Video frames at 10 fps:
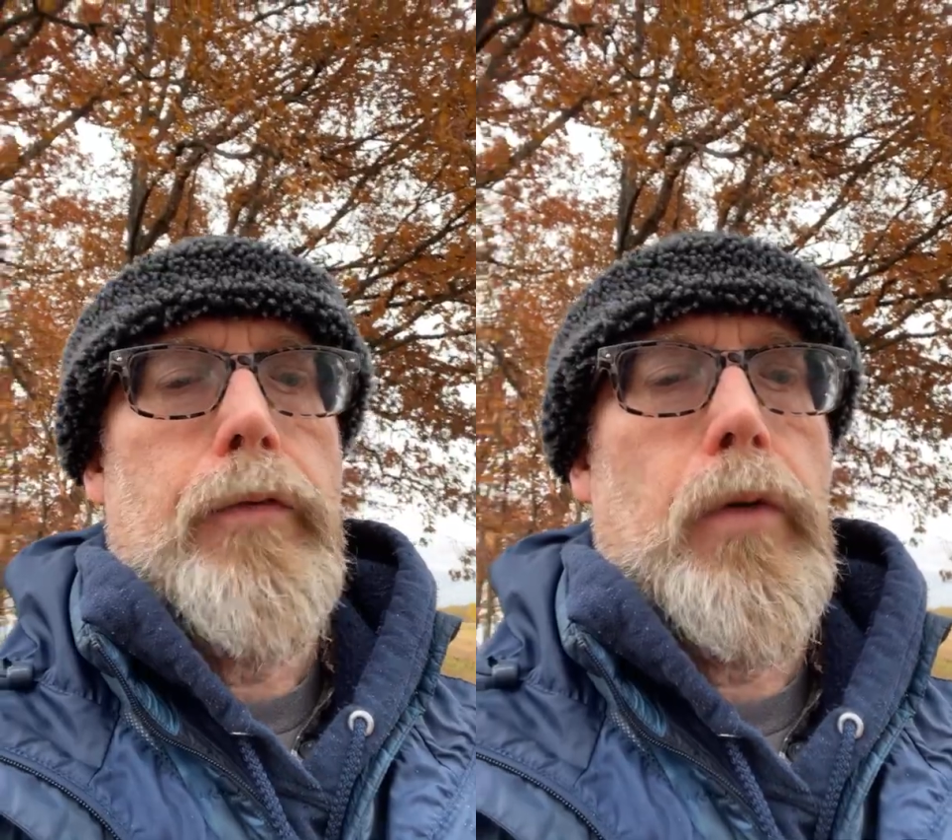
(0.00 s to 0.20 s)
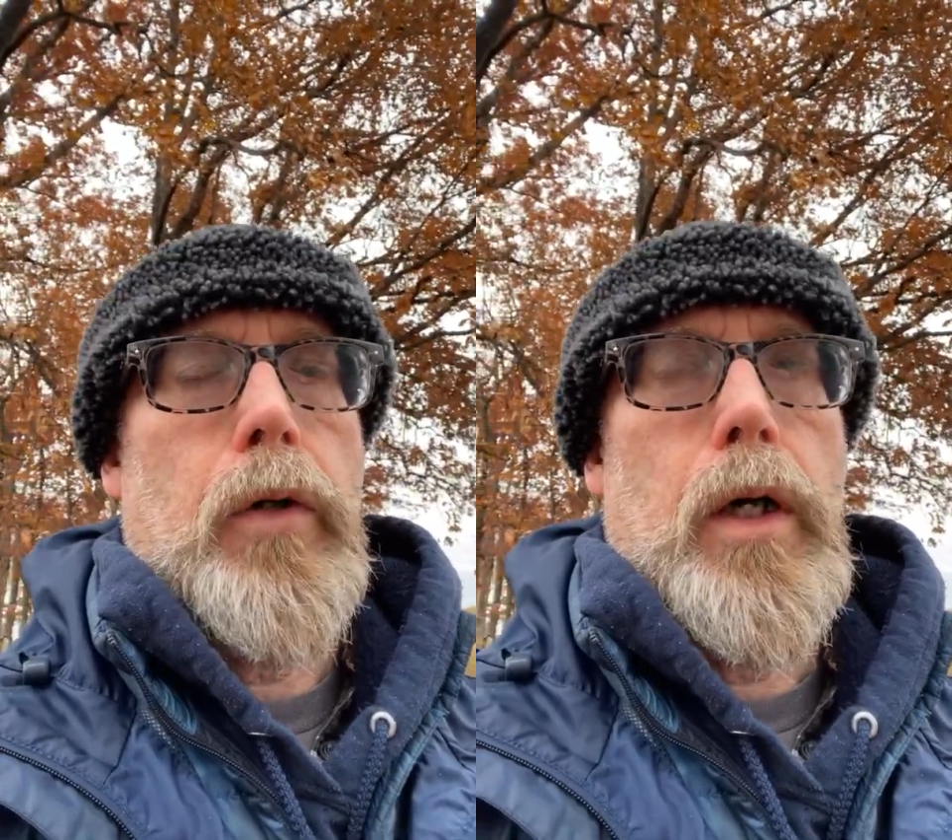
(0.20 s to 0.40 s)

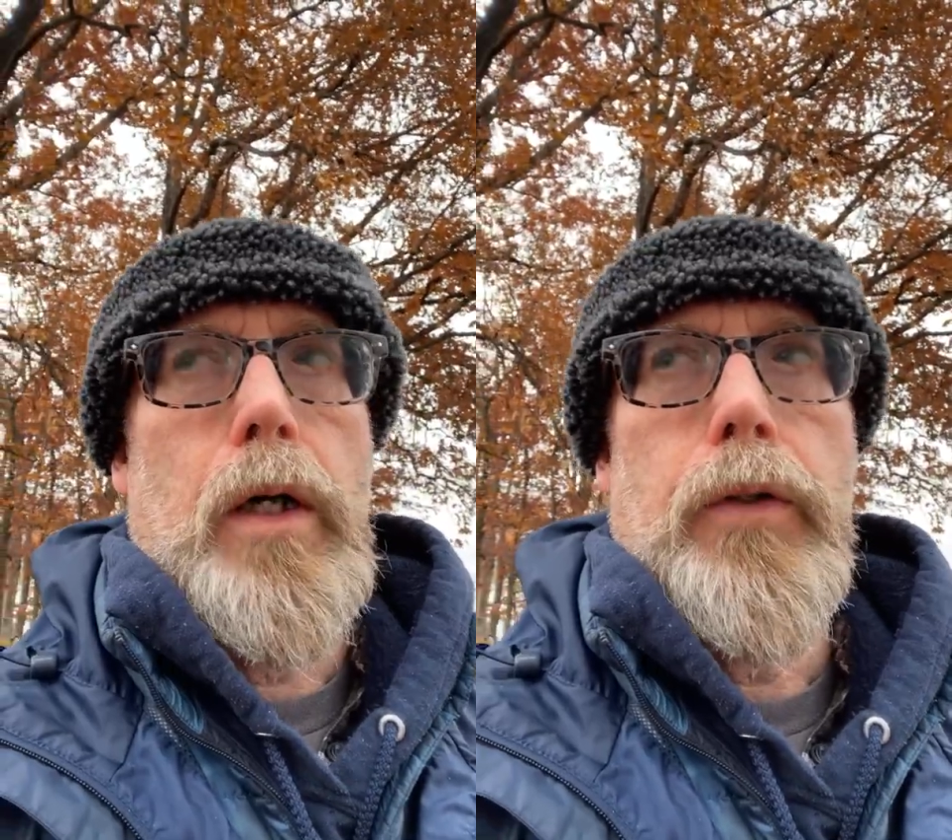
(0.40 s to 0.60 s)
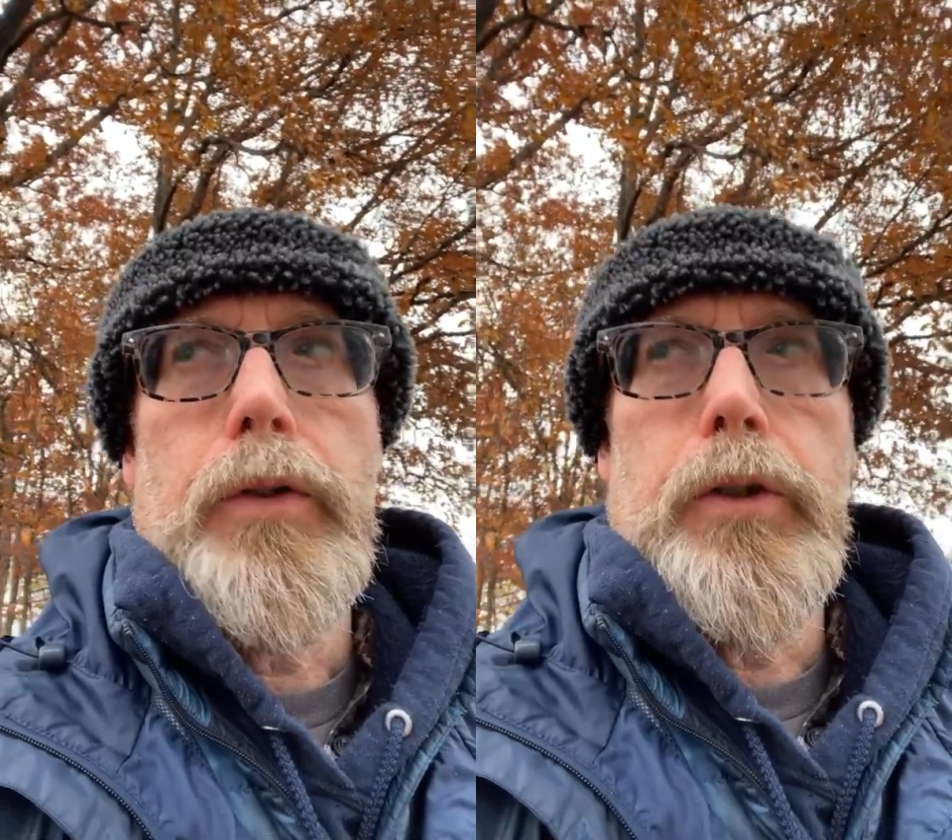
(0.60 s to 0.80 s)

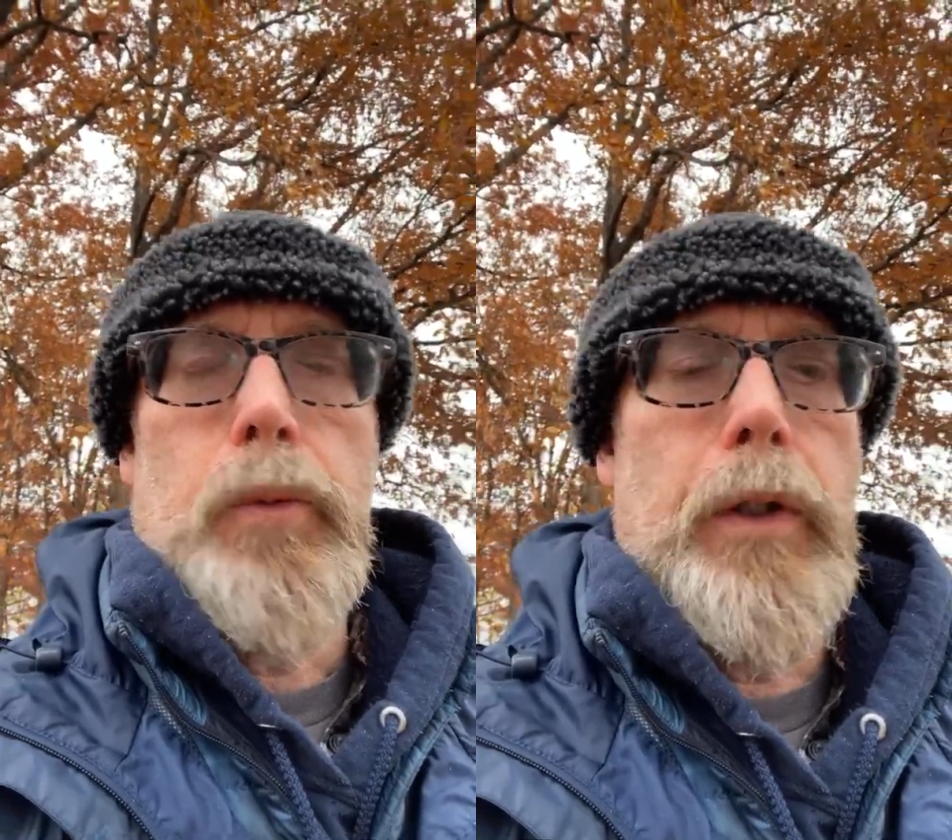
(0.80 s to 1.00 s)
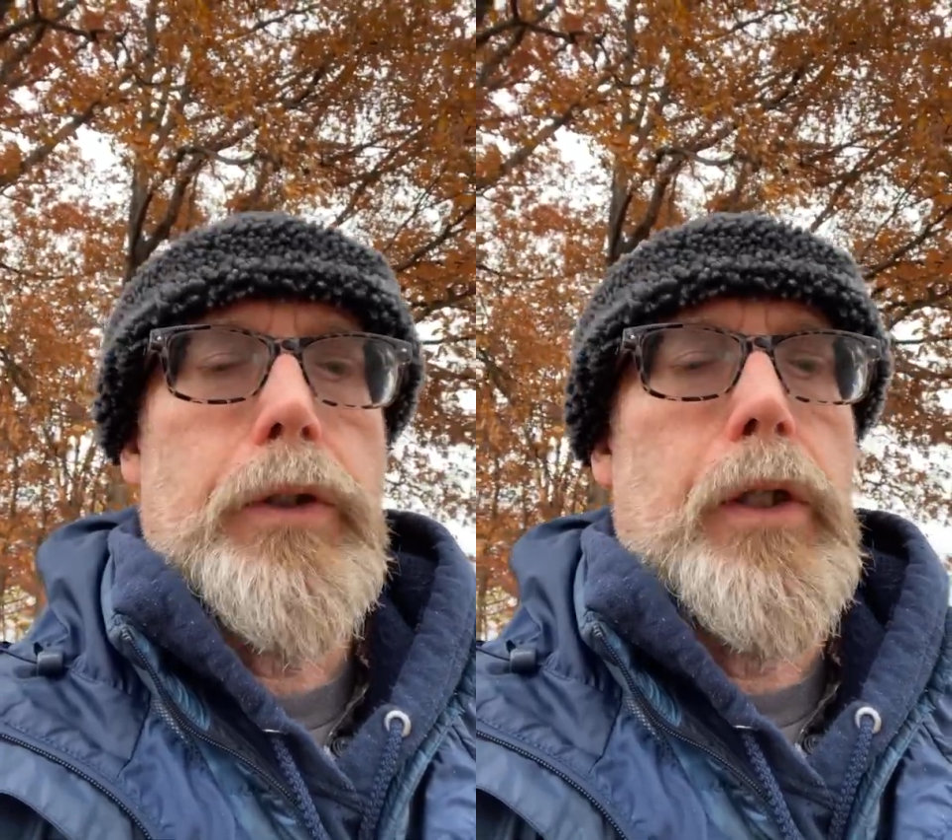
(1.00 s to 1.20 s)
for the
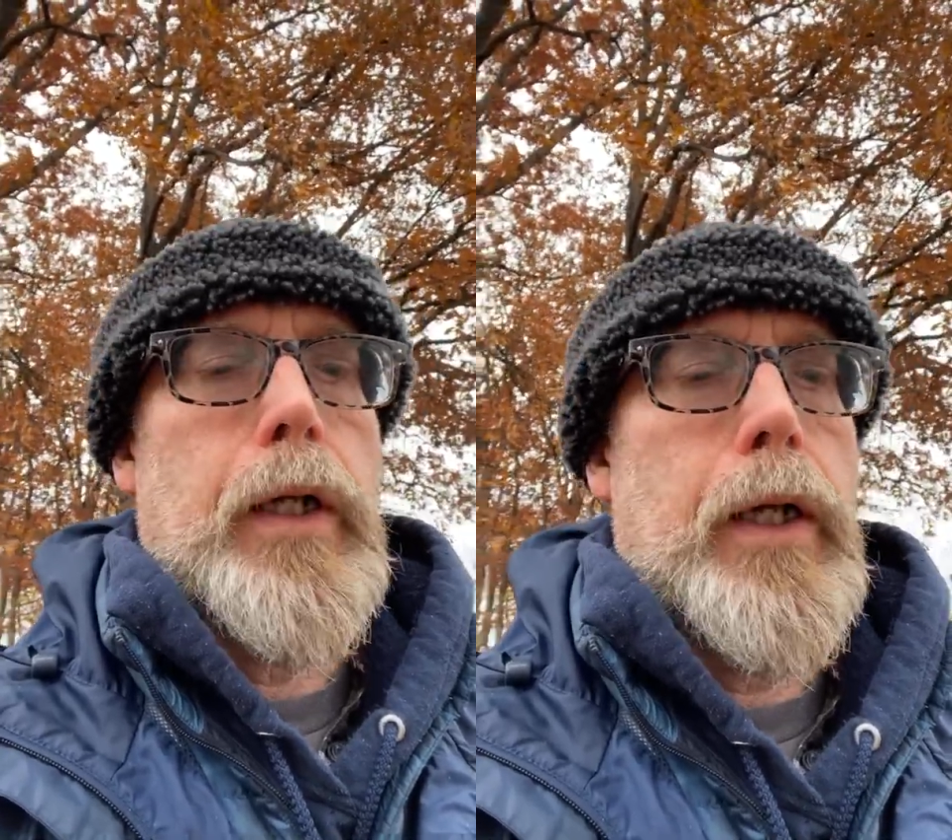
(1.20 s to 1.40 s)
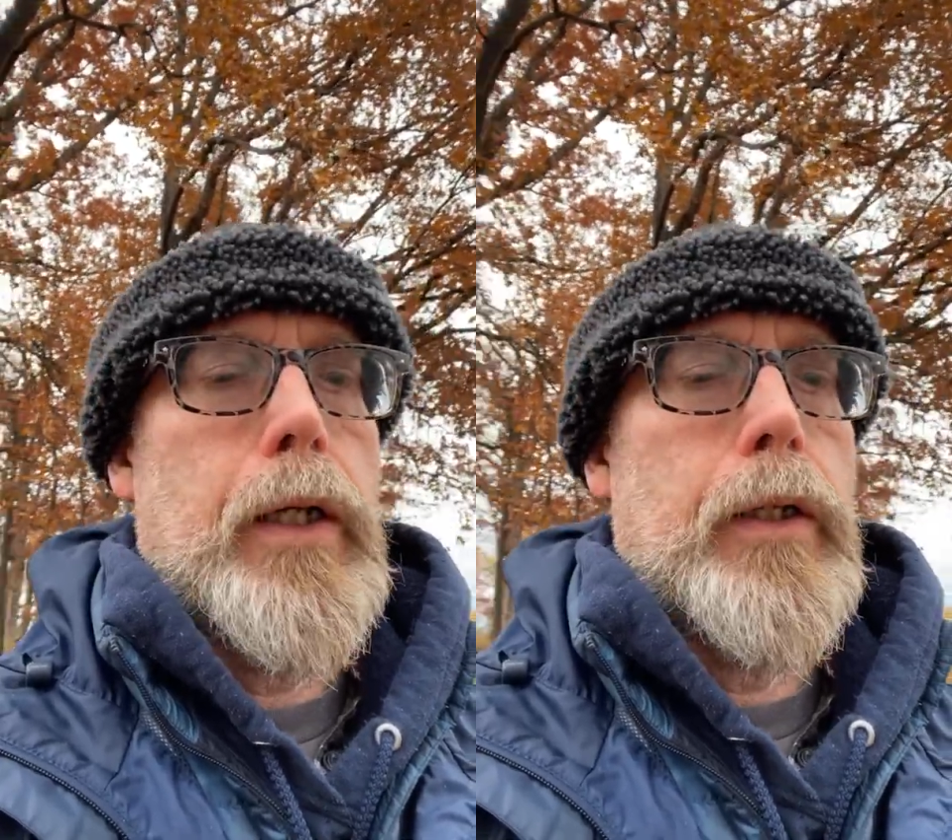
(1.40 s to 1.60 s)
situation at
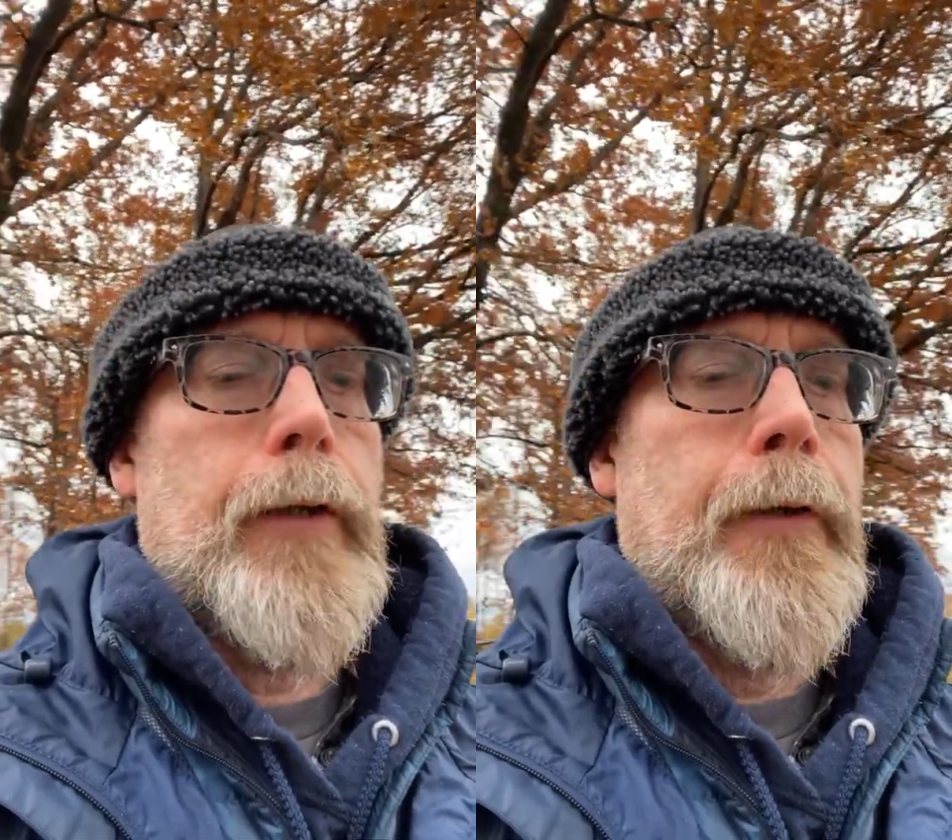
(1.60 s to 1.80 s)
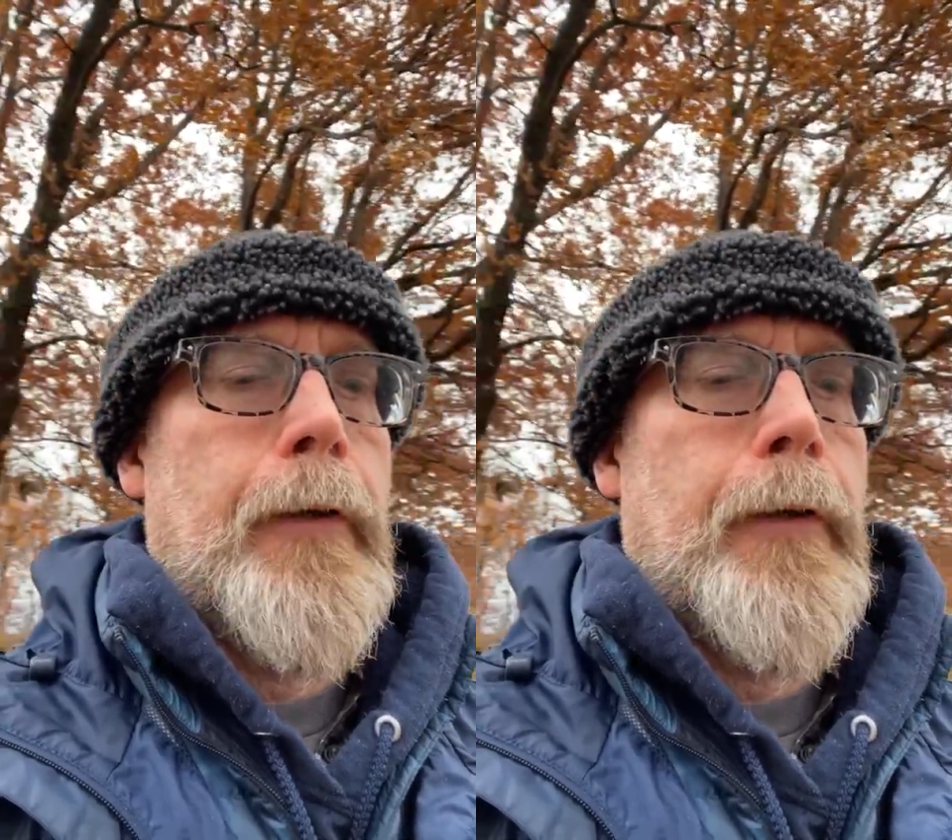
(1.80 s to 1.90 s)
hand.